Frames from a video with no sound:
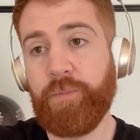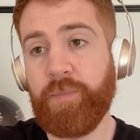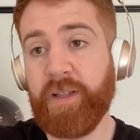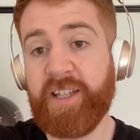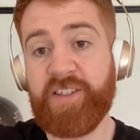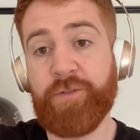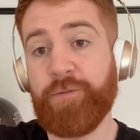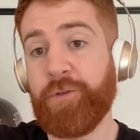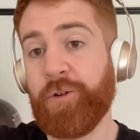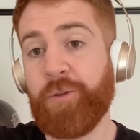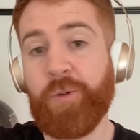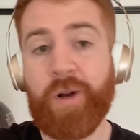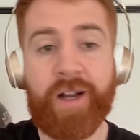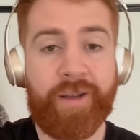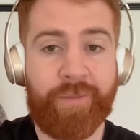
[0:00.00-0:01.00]
list of
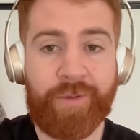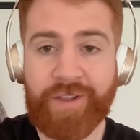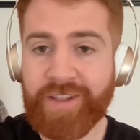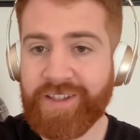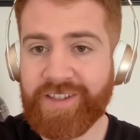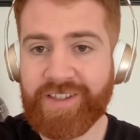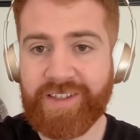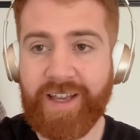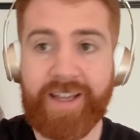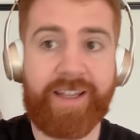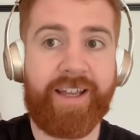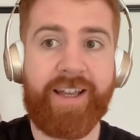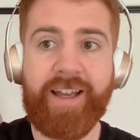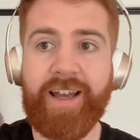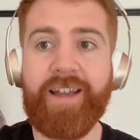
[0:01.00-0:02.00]
requirements,
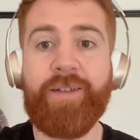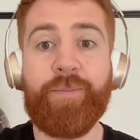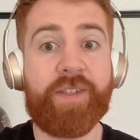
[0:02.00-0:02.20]
aka